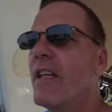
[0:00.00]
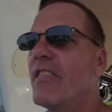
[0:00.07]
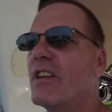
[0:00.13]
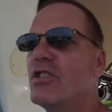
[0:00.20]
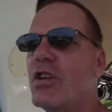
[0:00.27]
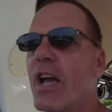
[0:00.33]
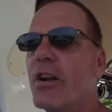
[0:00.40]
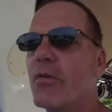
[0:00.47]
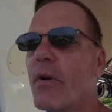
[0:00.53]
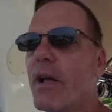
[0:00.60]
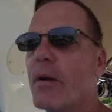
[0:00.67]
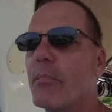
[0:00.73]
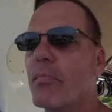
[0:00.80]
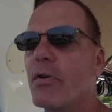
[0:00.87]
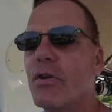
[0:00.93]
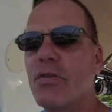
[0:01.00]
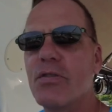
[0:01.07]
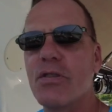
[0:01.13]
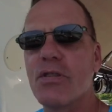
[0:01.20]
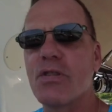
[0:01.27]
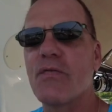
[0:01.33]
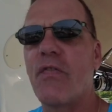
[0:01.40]
The generator
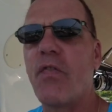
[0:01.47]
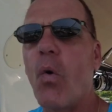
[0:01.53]
produces